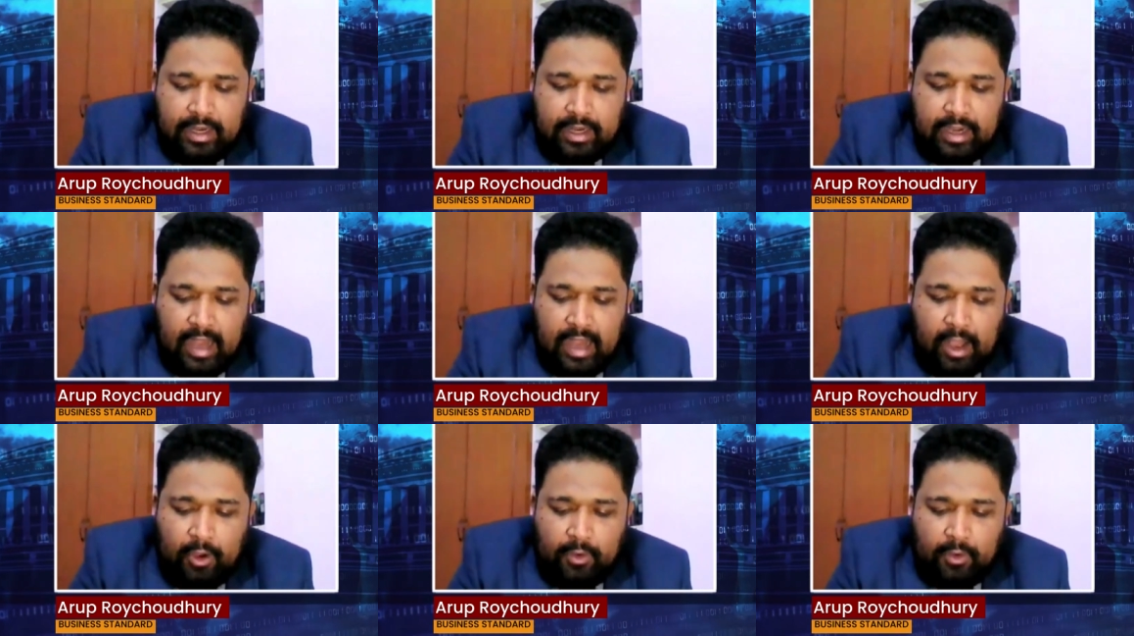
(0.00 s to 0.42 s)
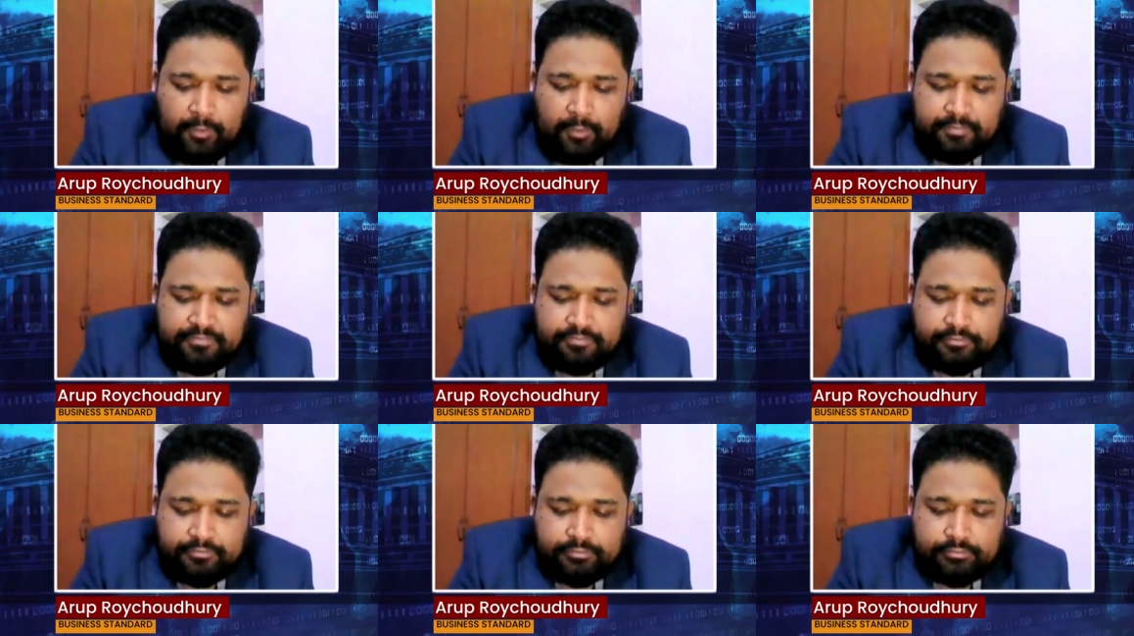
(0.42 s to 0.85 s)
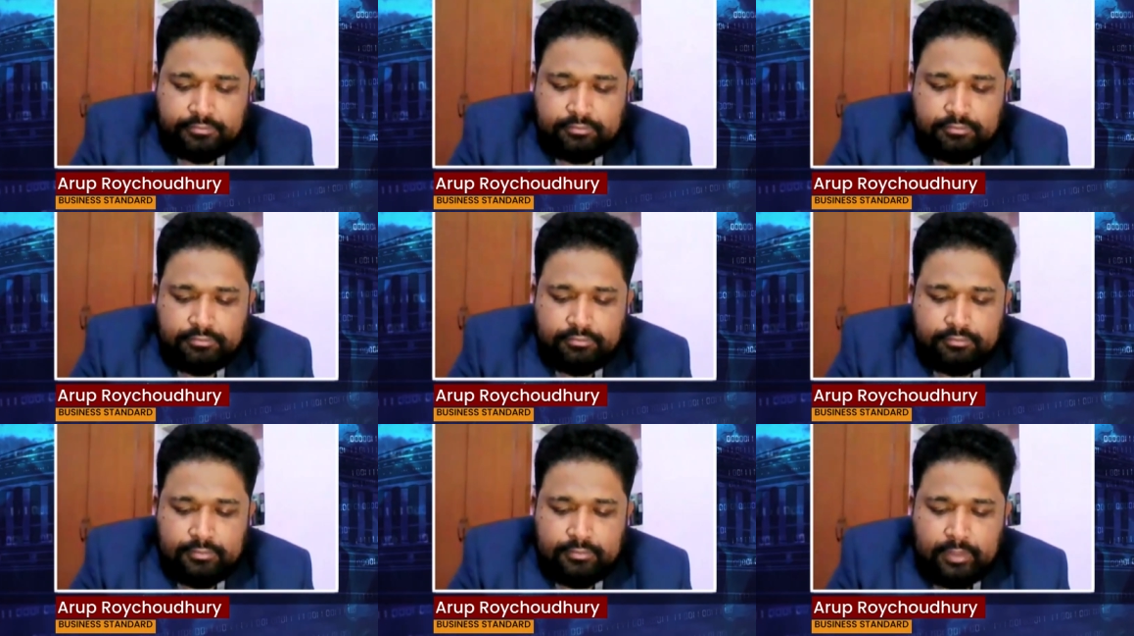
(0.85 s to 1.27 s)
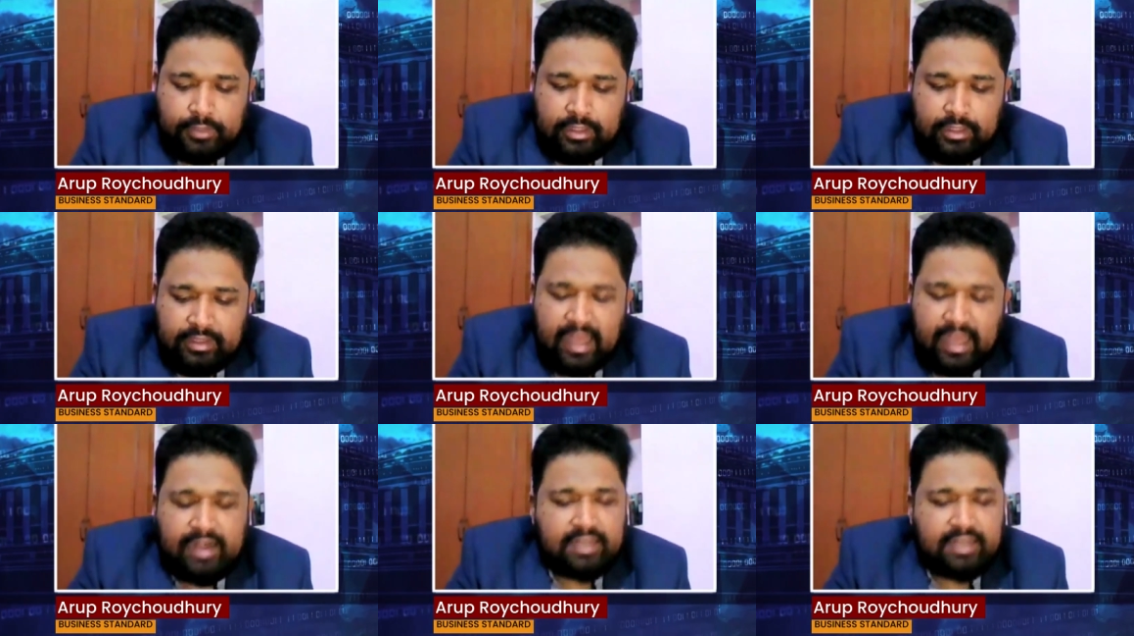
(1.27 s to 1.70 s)
Now,
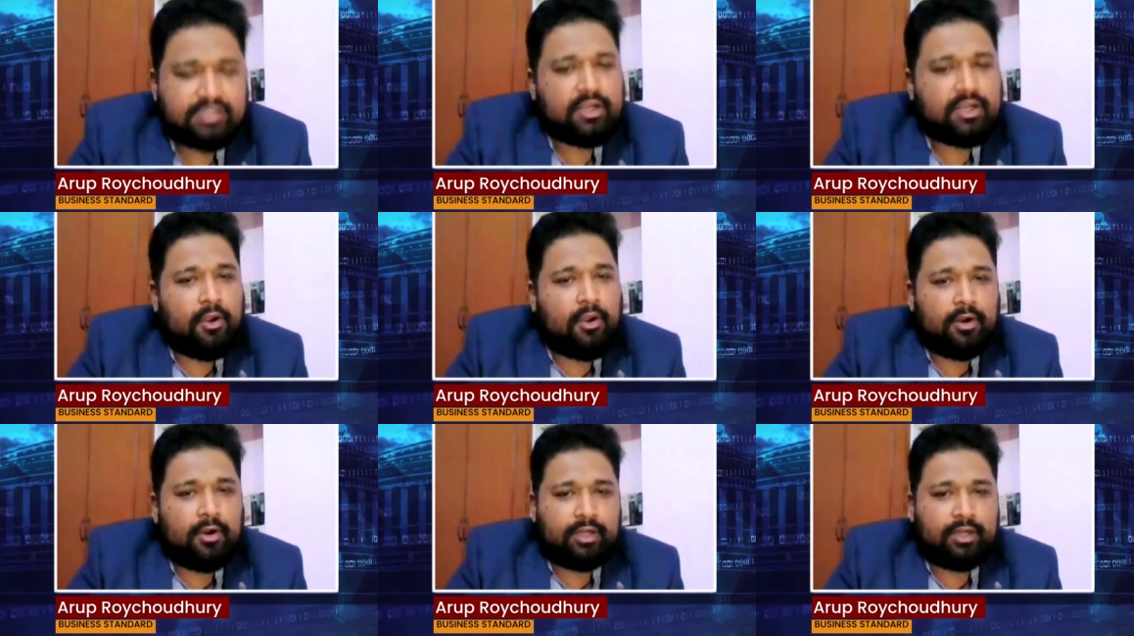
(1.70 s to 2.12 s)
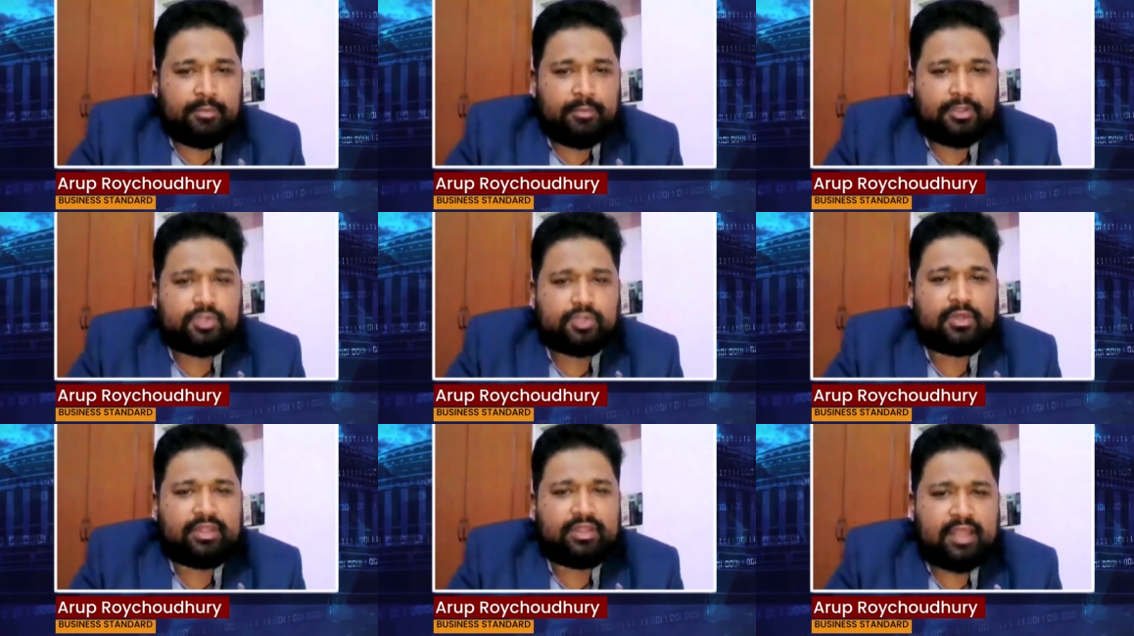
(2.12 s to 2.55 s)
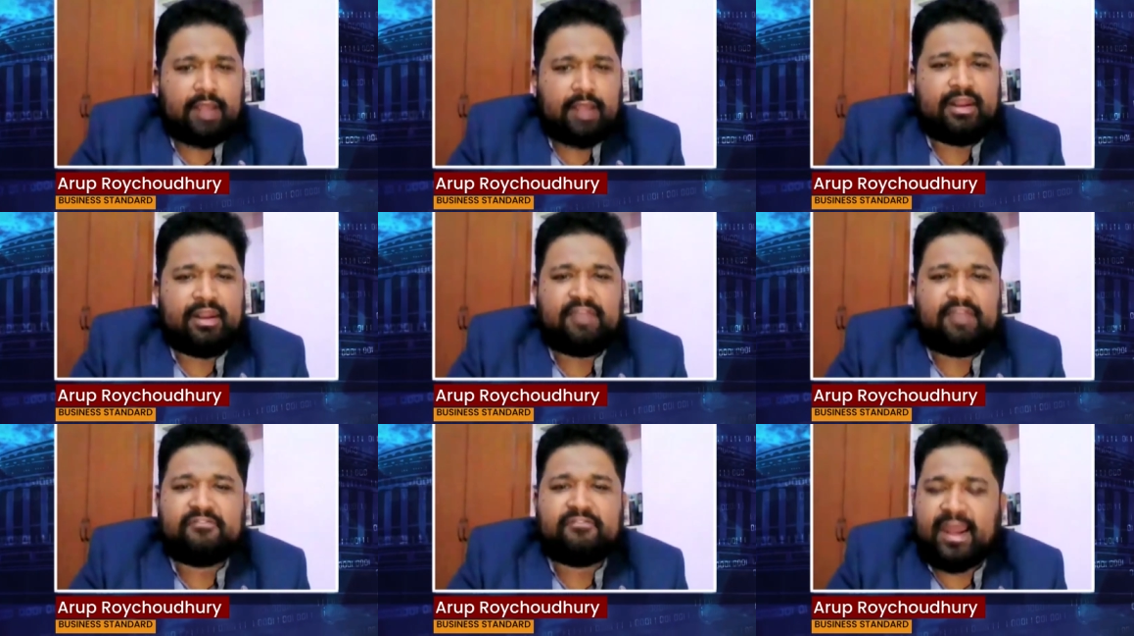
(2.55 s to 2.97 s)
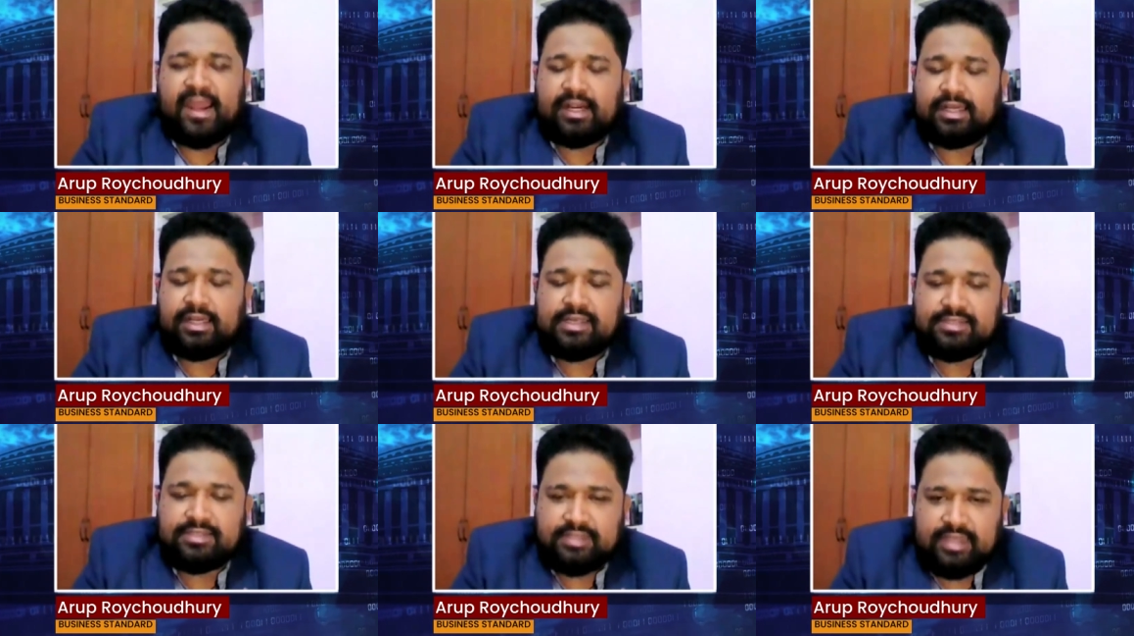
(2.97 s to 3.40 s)
that is a long term issue, and there are many
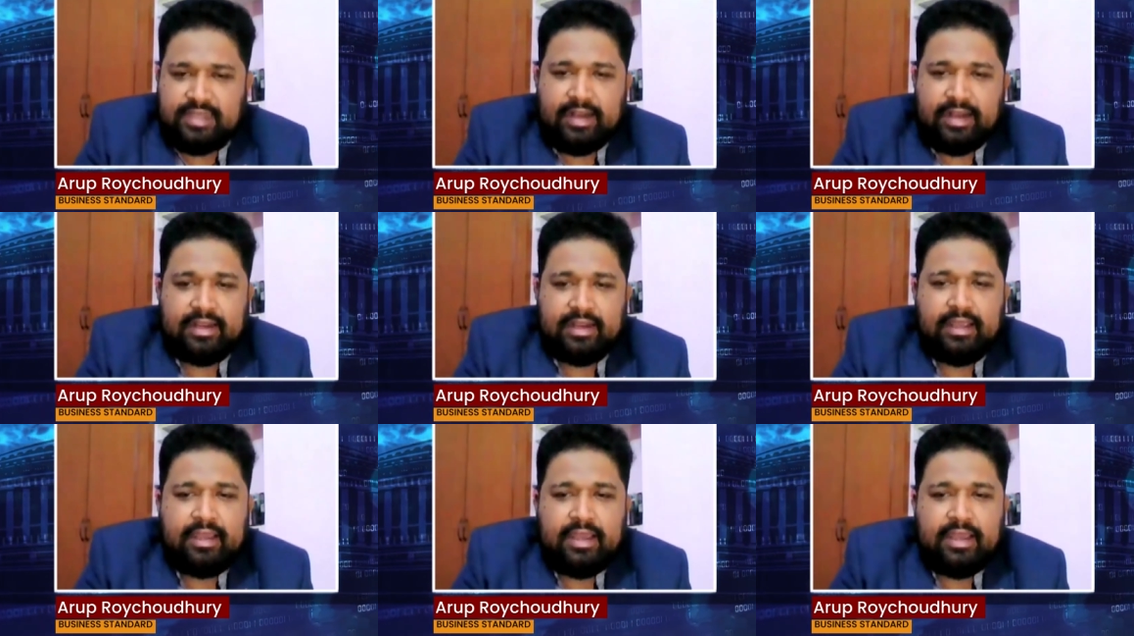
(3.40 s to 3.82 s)
factors there.